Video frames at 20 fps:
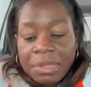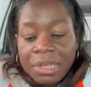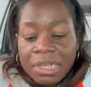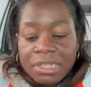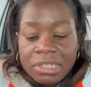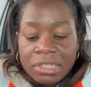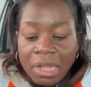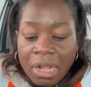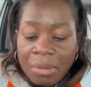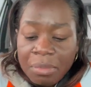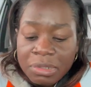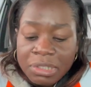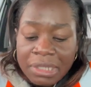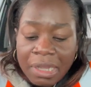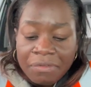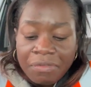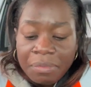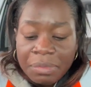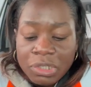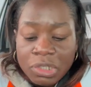because it's almost
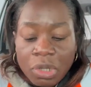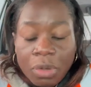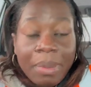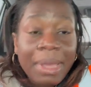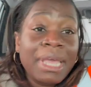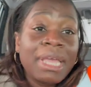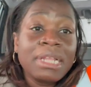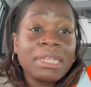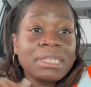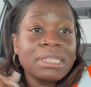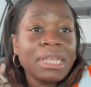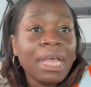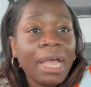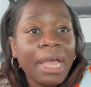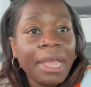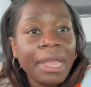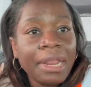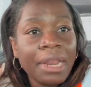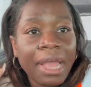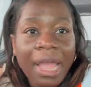time for me to go back
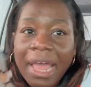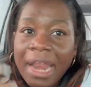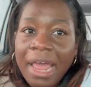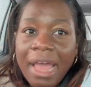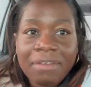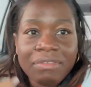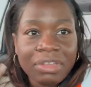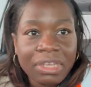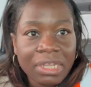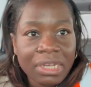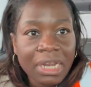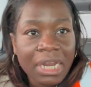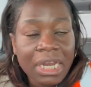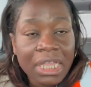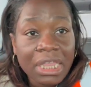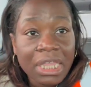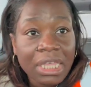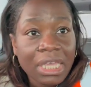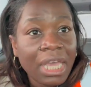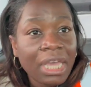inside and I haven't eaten
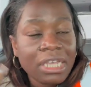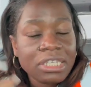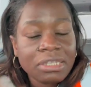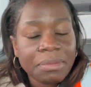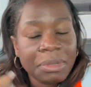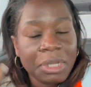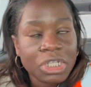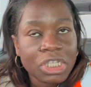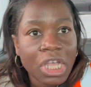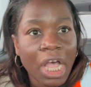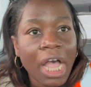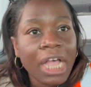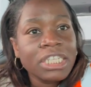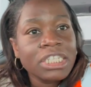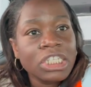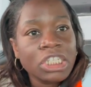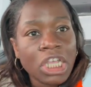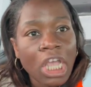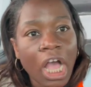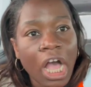anything yet because I'm here talking
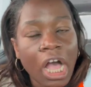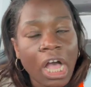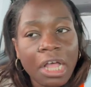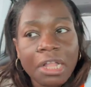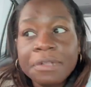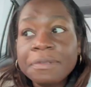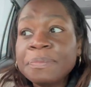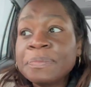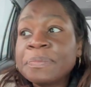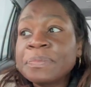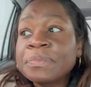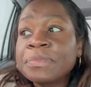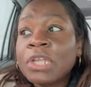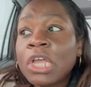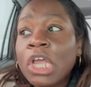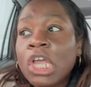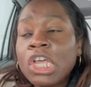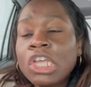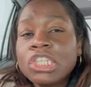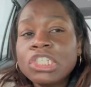to y'all.
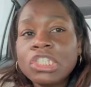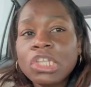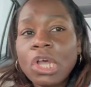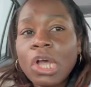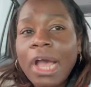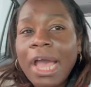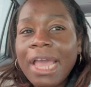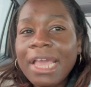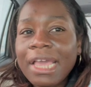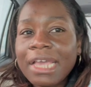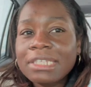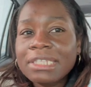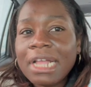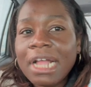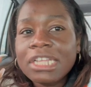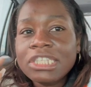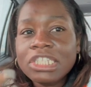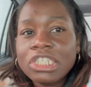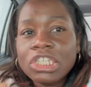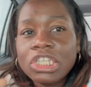So I guess
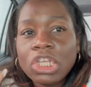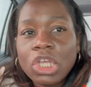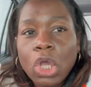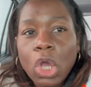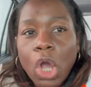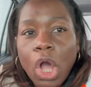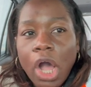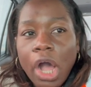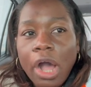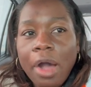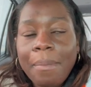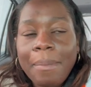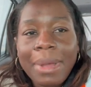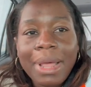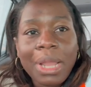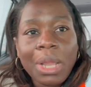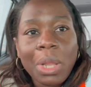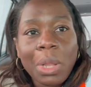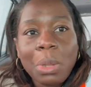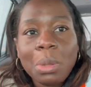I'll see you on
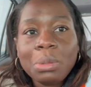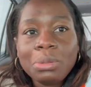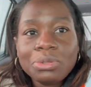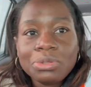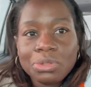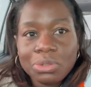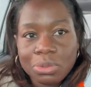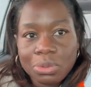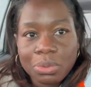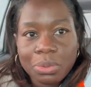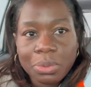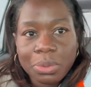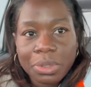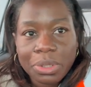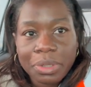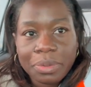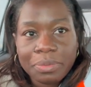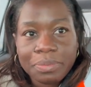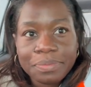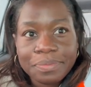my
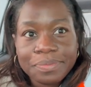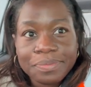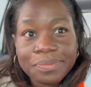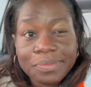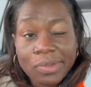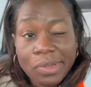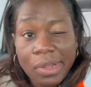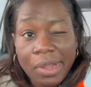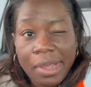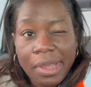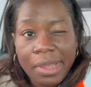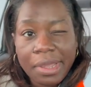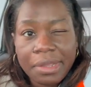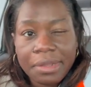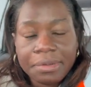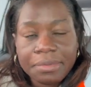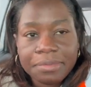lunchtime. All right.